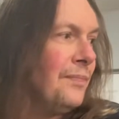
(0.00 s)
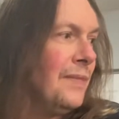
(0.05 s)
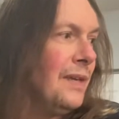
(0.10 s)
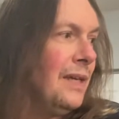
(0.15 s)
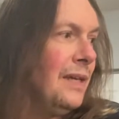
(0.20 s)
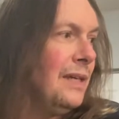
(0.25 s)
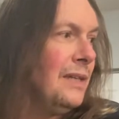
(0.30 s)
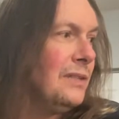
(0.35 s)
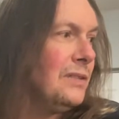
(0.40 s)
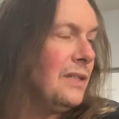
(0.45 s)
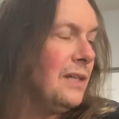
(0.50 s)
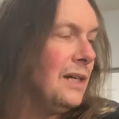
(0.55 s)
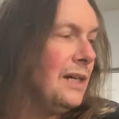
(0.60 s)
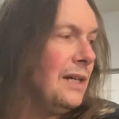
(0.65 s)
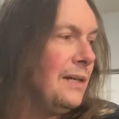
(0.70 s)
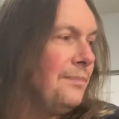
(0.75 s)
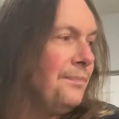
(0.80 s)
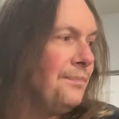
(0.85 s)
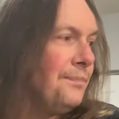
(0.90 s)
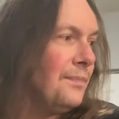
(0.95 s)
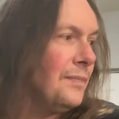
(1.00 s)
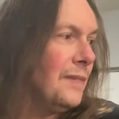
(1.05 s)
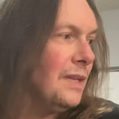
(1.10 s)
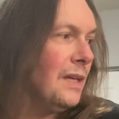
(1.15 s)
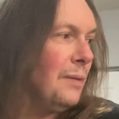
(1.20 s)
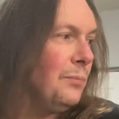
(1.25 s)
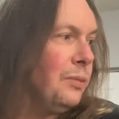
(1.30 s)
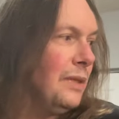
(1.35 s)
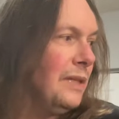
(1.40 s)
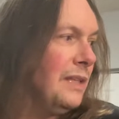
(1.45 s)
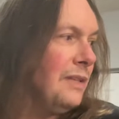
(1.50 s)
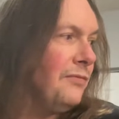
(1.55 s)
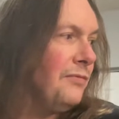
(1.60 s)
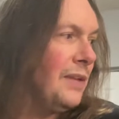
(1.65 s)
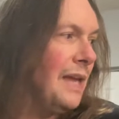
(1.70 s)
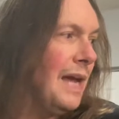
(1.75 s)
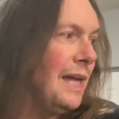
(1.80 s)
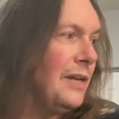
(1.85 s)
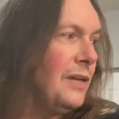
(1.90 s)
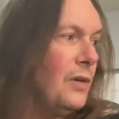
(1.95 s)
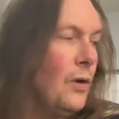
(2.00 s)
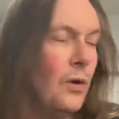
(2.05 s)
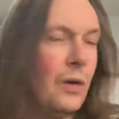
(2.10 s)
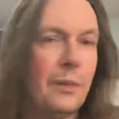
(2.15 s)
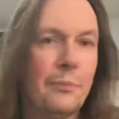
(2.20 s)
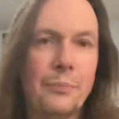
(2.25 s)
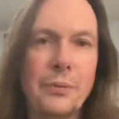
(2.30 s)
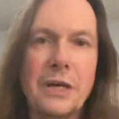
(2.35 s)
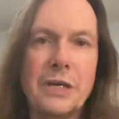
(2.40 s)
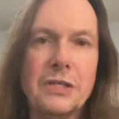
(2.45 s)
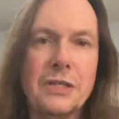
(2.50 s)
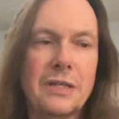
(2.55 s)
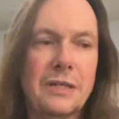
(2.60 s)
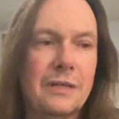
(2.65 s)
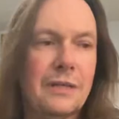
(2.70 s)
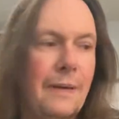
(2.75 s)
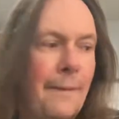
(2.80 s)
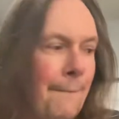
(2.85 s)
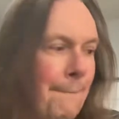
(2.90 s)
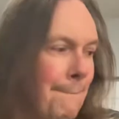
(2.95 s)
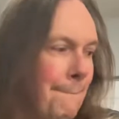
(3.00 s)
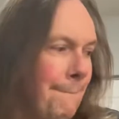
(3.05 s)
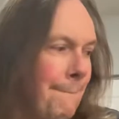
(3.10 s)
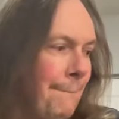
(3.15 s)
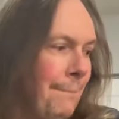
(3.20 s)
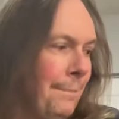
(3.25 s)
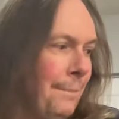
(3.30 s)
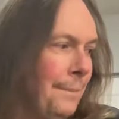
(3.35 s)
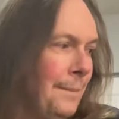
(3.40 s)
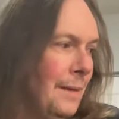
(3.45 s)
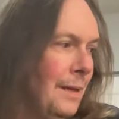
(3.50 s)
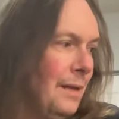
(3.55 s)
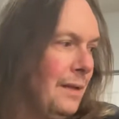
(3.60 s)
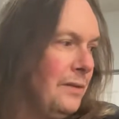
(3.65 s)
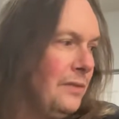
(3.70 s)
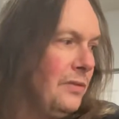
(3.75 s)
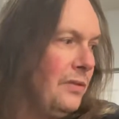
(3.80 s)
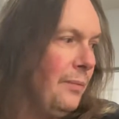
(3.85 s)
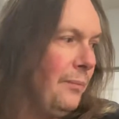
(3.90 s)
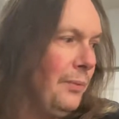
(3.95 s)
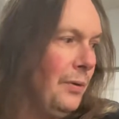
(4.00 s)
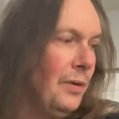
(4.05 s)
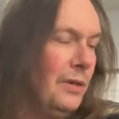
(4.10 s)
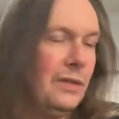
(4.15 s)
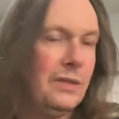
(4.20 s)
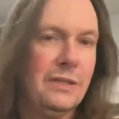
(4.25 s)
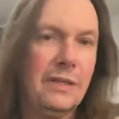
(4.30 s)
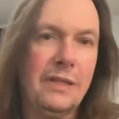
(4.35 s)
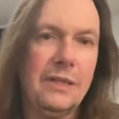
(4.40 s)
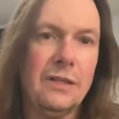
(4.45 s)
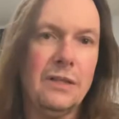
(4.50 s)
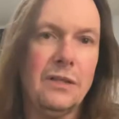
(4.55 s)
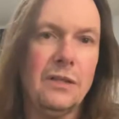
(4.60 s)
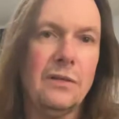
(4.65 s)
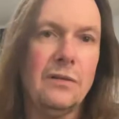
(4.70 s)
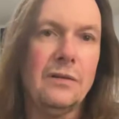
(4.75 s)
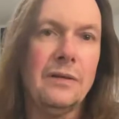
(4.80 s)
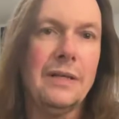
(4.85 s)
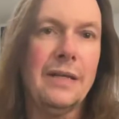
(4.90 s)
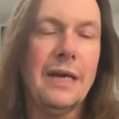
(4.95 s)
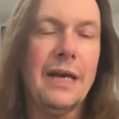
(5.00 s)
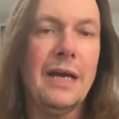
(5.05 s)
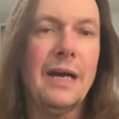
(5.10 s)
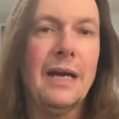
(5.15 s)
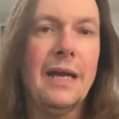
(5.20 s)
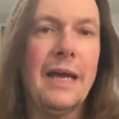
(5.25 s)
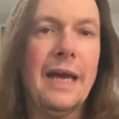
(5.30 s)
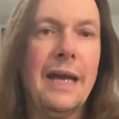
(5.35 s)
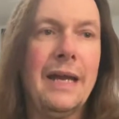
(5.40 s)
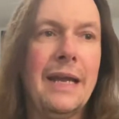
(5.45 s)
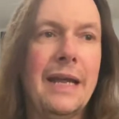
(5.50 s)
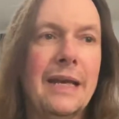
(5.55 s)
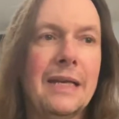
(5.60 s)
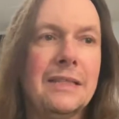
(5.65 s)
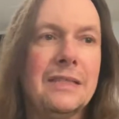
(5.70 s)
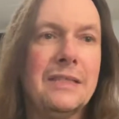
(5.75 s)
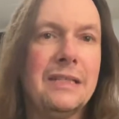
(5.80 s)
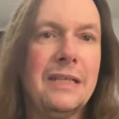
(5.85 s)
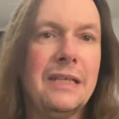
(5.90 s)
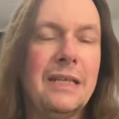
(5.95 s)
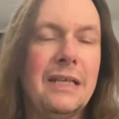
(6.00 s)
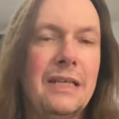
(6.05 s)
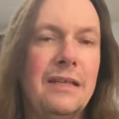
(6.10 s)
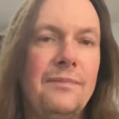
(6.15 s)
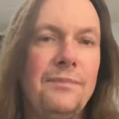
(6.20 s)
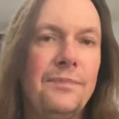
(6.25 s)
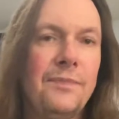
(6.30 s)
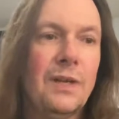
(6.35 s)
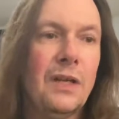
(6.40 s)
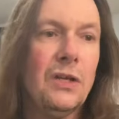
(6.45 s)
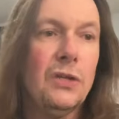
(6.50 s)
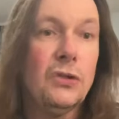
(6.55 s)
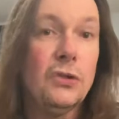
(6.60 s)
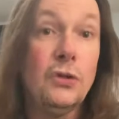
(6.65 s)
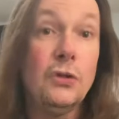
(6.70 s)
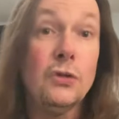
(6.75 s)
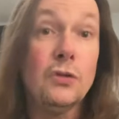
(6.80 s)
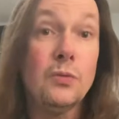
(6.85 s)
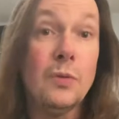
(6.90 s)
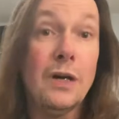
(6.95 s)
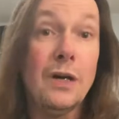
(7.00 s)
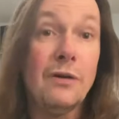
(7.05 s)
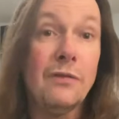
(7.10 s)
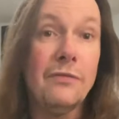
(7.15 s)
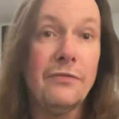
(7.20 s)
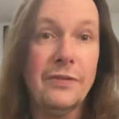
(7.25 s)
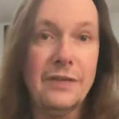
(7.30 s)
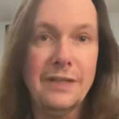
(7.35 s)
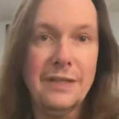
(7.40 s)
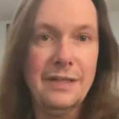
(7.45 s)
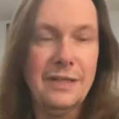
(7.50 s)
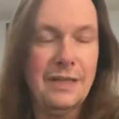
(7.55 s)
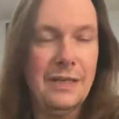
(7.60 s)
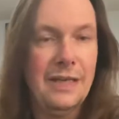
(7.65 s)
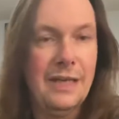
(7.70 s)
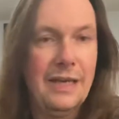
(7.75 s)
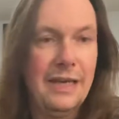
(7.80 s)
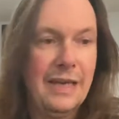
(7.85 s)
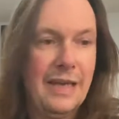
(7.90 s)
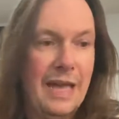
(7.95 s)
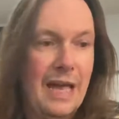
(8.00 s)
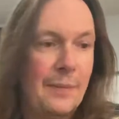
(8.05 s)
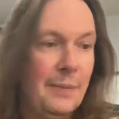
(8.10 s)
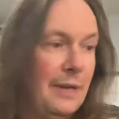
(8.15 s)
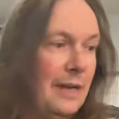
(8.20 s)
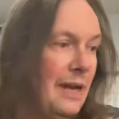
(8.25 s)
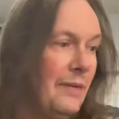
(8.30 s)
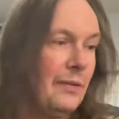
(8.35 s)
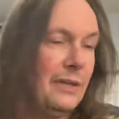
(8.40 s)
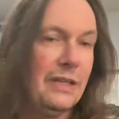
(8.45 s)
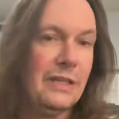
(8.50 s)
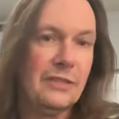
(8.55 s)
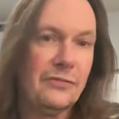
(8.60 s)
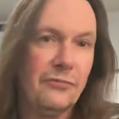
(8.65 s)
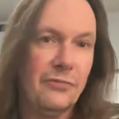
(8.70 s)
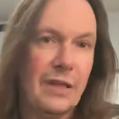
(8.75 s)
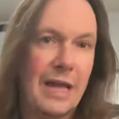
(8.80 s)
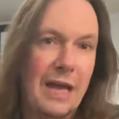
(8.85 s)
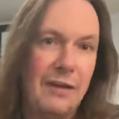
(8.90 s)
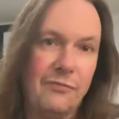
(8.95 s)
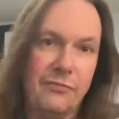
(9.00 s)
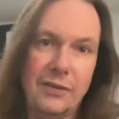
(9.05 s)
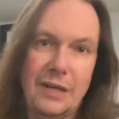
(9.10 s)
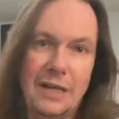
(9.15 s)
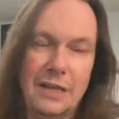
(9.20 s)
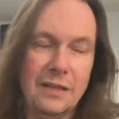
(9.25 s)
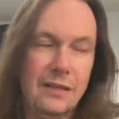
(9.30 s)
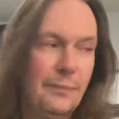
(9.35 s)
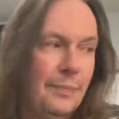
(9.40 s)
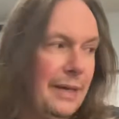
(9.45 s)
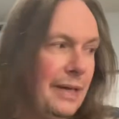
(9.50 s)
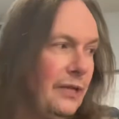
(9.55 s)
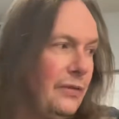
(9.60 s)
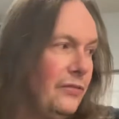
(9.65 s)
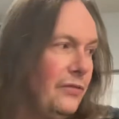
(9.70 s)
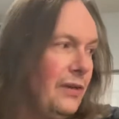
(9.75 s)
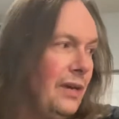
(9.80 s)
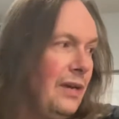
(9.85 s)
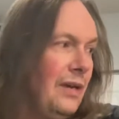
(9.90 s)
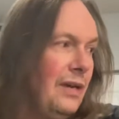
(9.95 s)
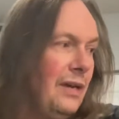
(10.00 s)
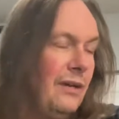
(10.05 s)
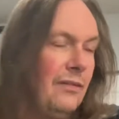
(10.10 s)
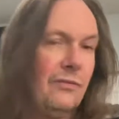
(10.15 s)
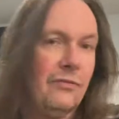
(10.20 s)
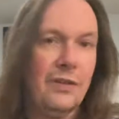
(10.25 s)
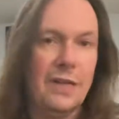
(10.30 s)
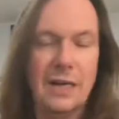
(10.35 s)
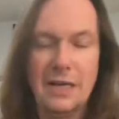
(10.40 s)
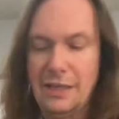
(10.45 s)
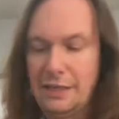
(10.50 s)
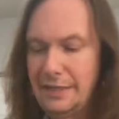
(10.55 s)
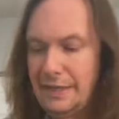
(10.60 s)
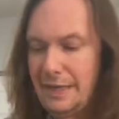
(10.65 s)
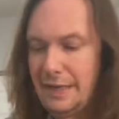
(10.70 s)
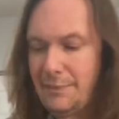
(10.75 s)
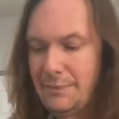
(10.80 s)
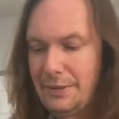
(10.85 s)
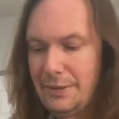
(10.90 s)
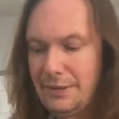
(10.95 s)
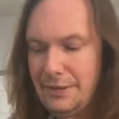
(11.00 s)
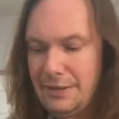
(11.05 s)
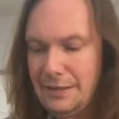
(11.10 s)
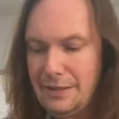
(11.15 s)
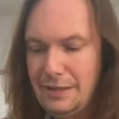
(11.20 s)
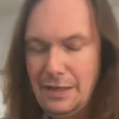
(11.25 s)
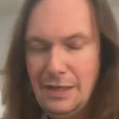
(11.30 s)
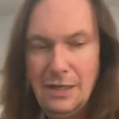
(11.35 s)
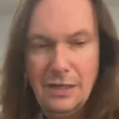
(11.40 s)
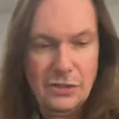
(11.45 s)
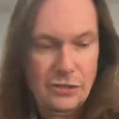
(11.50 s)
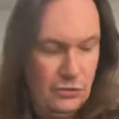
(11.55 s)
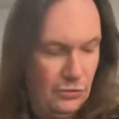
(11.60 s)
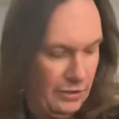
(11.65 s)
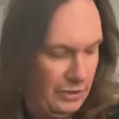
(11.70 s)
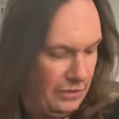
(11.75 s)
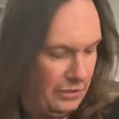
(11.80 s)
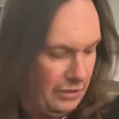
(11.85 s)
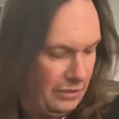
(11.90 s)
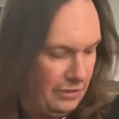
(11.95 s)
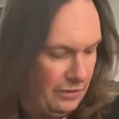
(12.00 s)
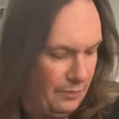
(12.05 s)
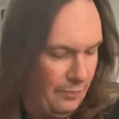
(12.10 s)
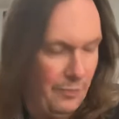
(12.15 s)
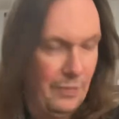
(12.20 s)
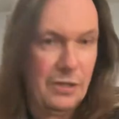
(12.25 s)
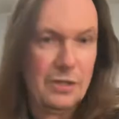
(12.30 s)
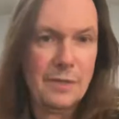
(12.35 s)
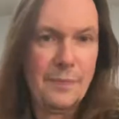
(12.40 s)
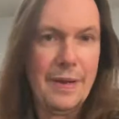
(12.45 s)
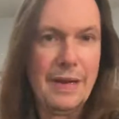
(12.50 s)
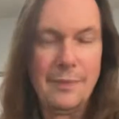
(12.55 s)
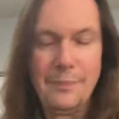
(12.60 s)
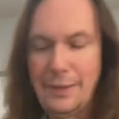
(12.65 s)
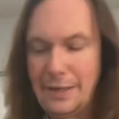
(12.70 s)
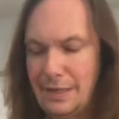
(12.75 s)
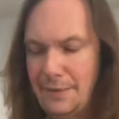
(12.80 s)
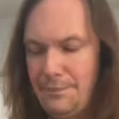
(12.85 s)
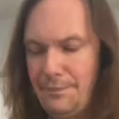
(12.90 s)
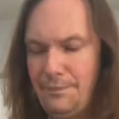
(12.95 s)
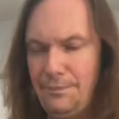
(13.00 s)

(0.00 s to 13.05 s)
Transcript: is completely flat, no compression. It's the Bergantino NXT 212 cabinet. Everything is flat on the bass, flat on the amp. So this is Music Man pickup.